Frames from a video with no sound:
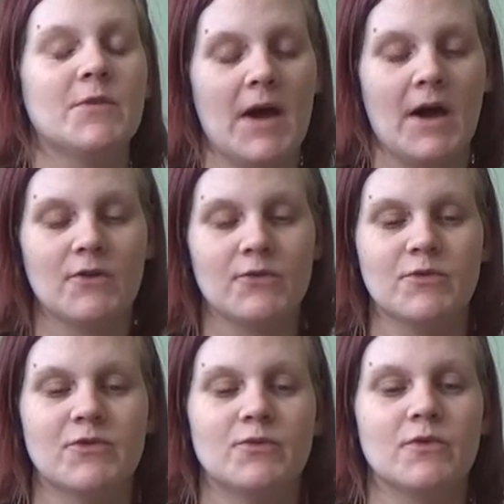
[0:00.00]
a house
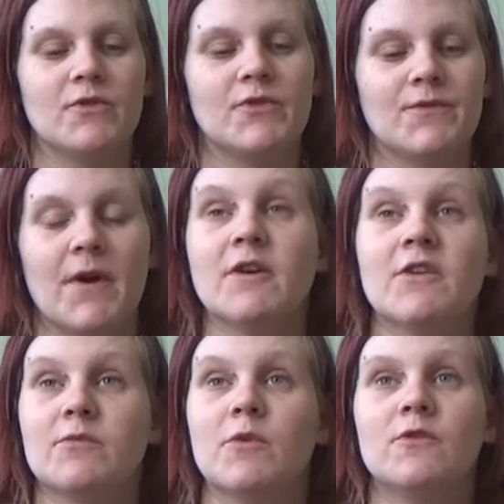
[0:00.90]
which was very
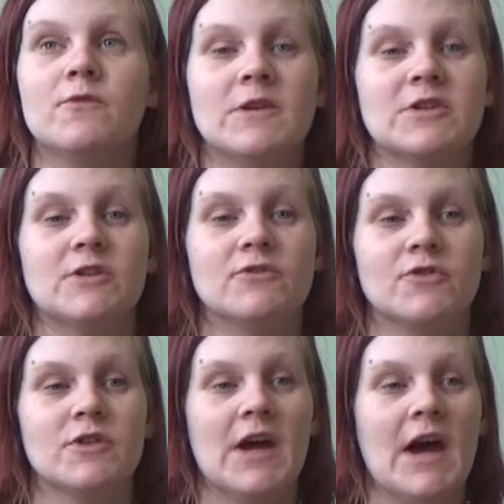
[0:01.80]
small for my
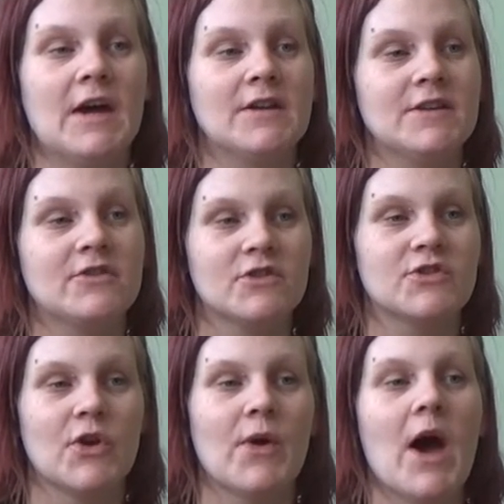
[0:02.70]
children, and it
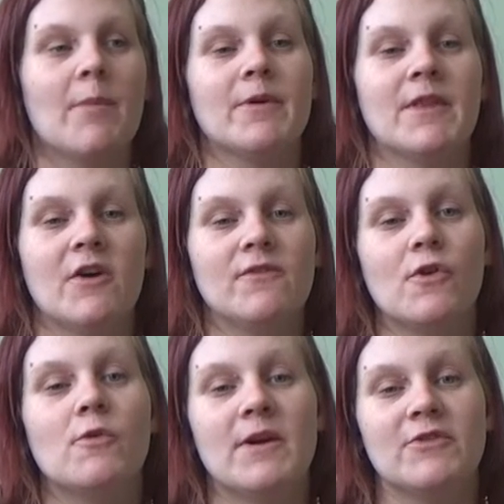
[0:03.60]
just so happened that a
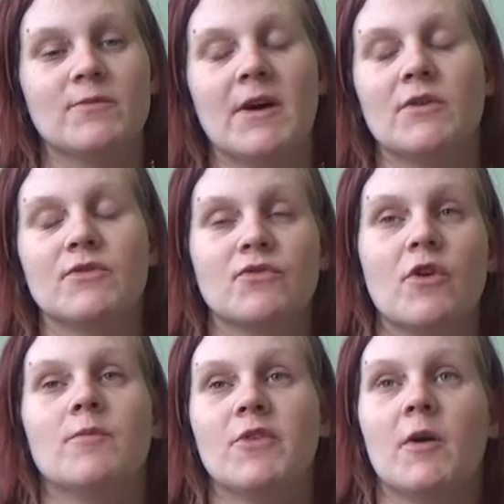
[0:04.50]
4-bedroom house
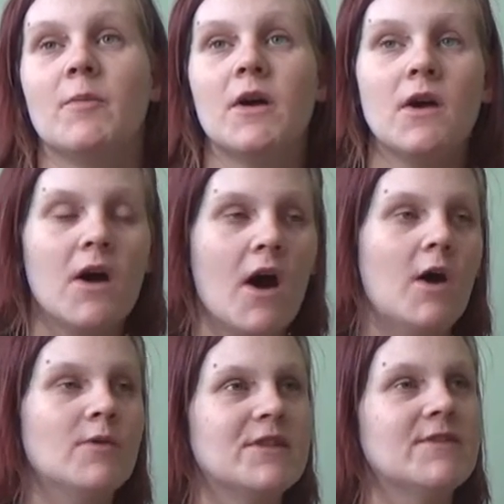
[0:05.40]
cropped up.
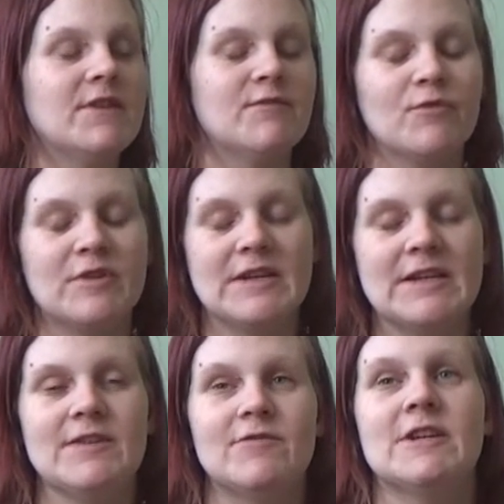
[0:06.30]
I was living in
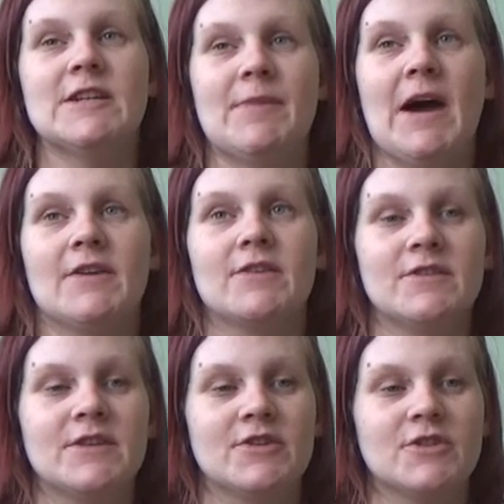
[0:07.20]
really, really bad
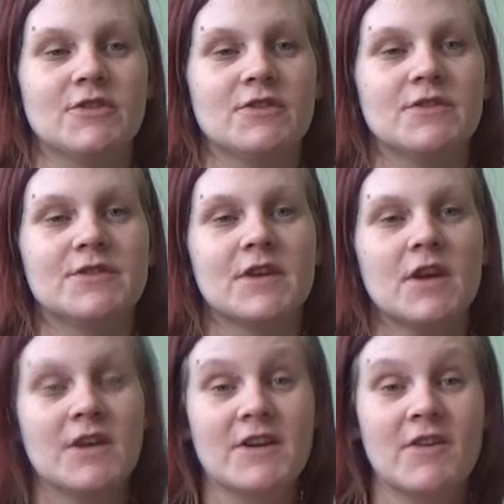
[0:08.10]
conditions.
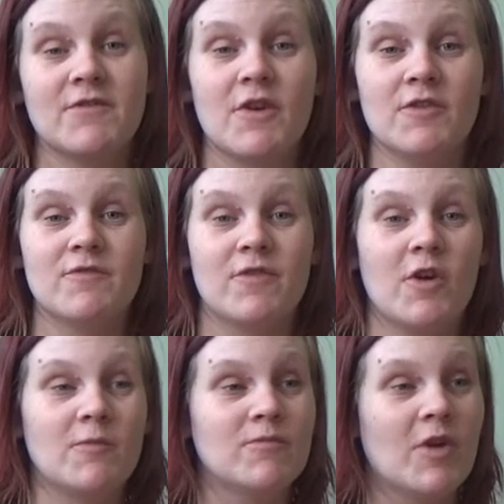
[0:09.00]
I think I've gone
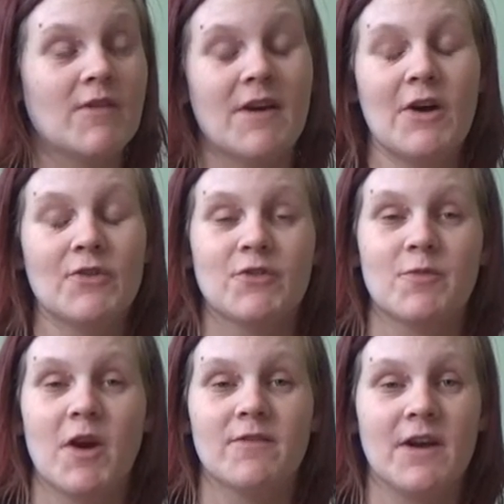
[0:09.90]
from private house,
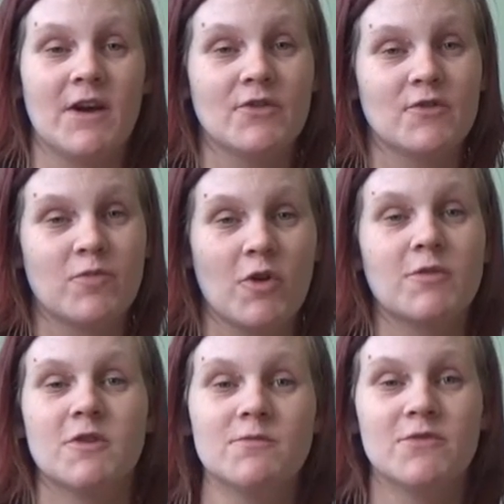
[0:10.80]

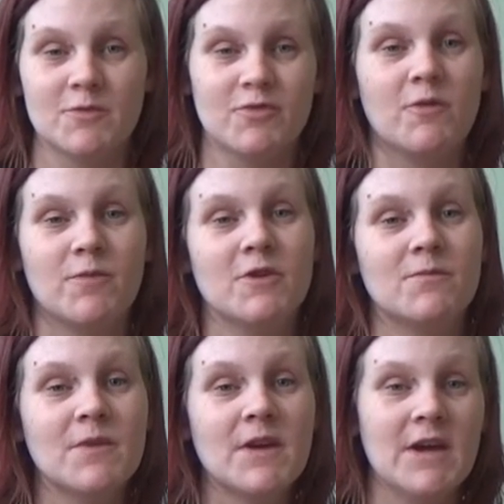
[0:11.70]
problem to
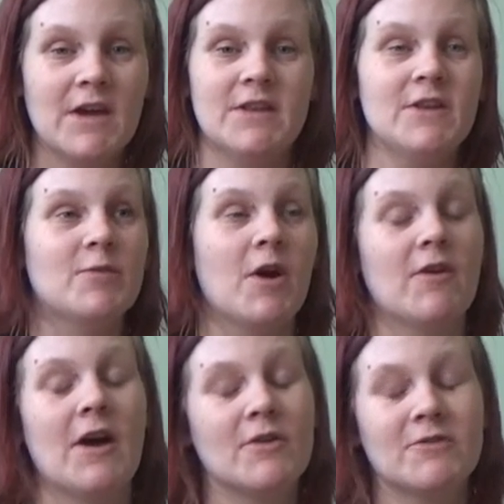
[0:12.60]
problem in these
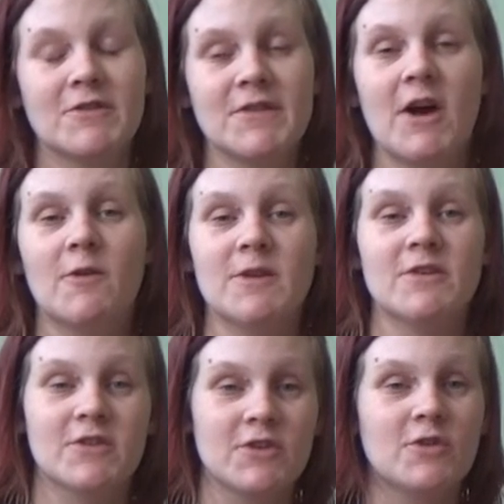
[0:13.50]
private houses. Now I'm in a
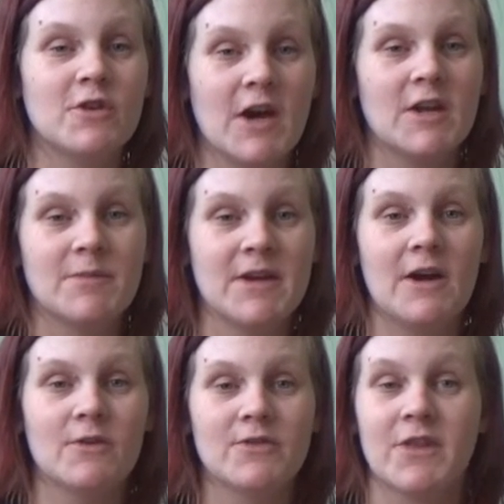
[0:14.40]
secure Canopy
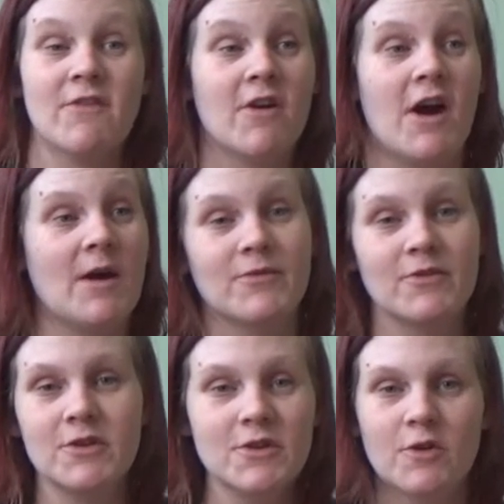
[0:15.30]
house. There are
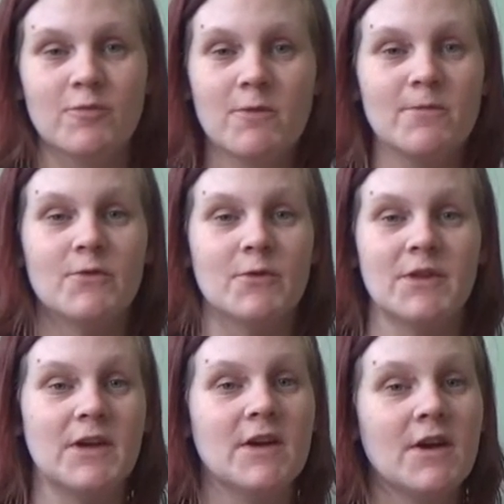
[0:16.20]
absolutely no problems with
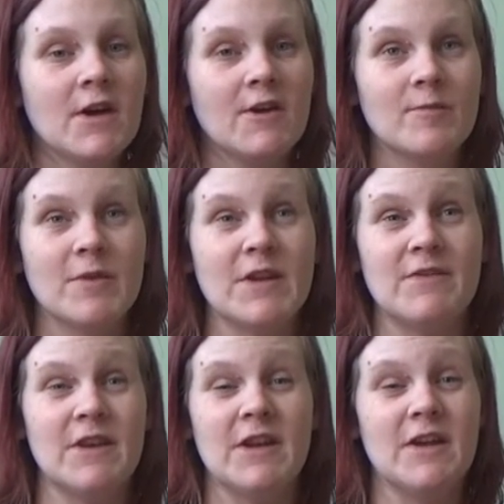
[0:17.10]
it. I've been
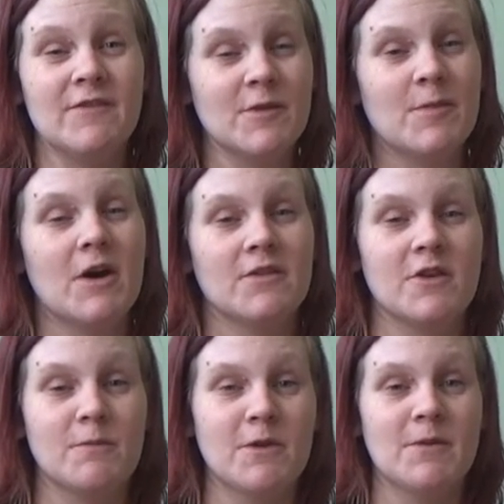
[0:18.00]
living in here for the past
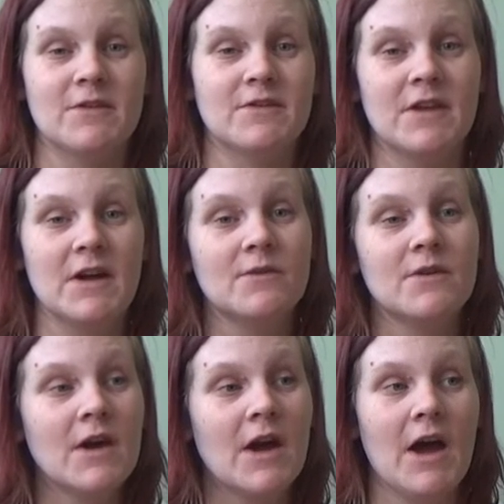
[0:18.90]
couple of months now,
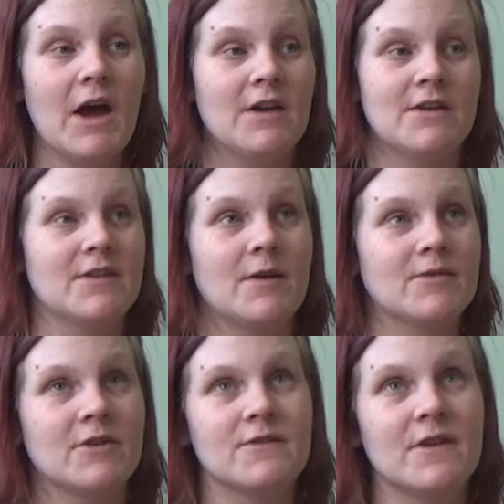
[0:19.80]
and it's
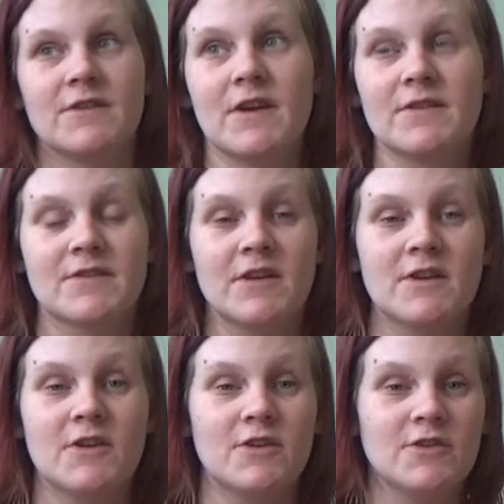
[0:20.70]
absolutely fantastic.
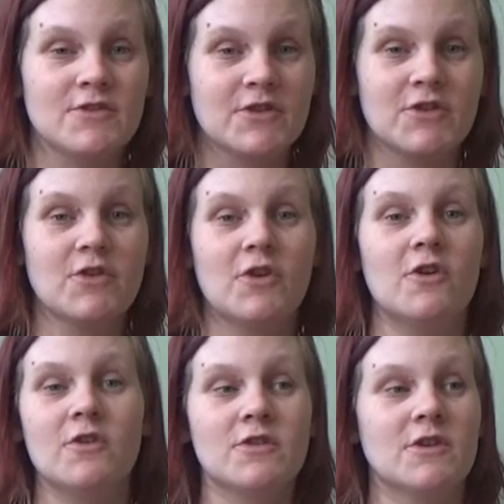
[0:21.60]
You know, you're
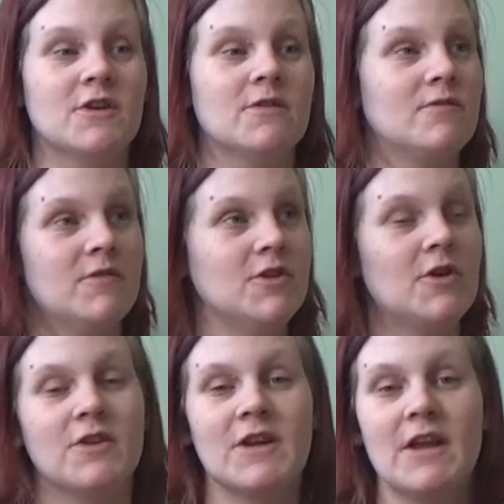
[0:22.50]
secure, you
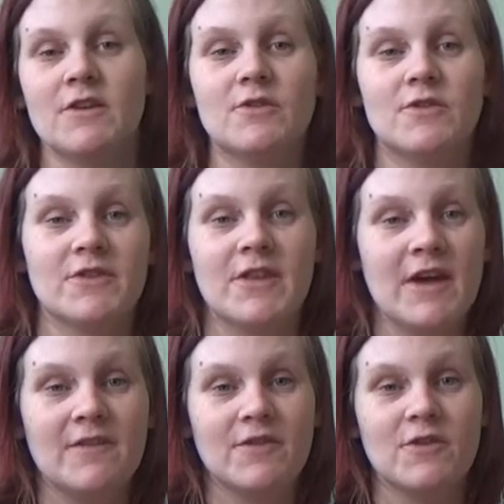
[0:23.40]
know your landlords are
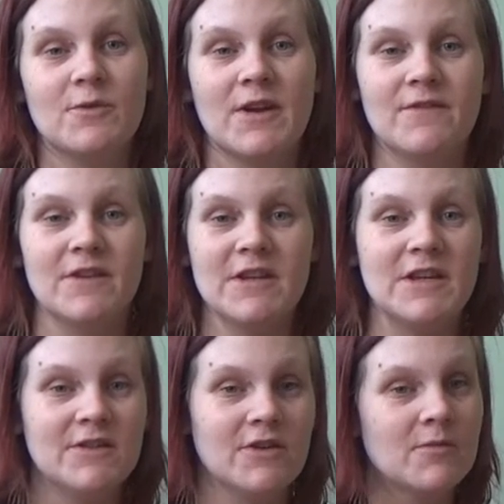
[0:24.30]
there for you whenever you
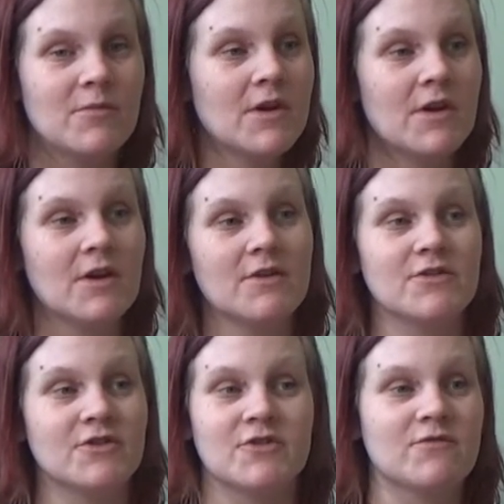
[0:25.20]
need them. It's
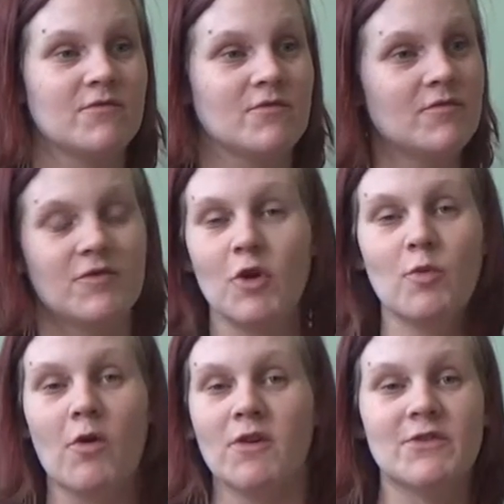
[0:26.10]
just no
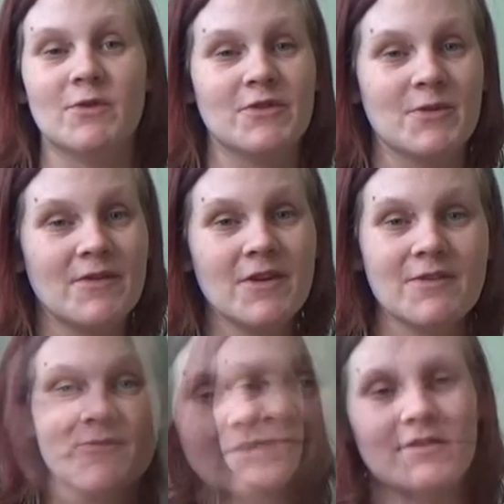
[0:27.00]
worries whatsoever.
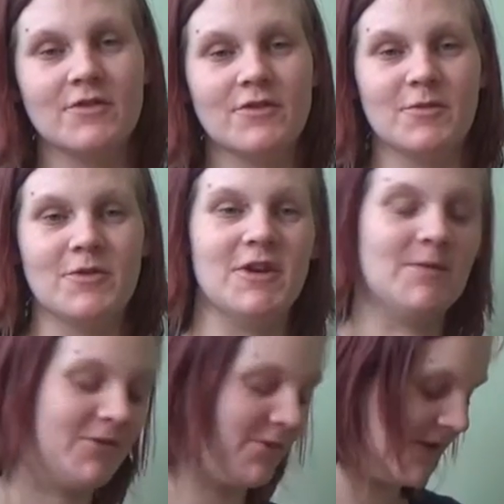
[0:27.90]
There's a good community
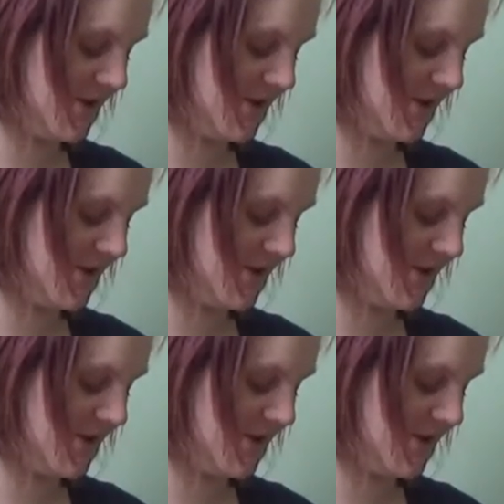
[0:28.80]
between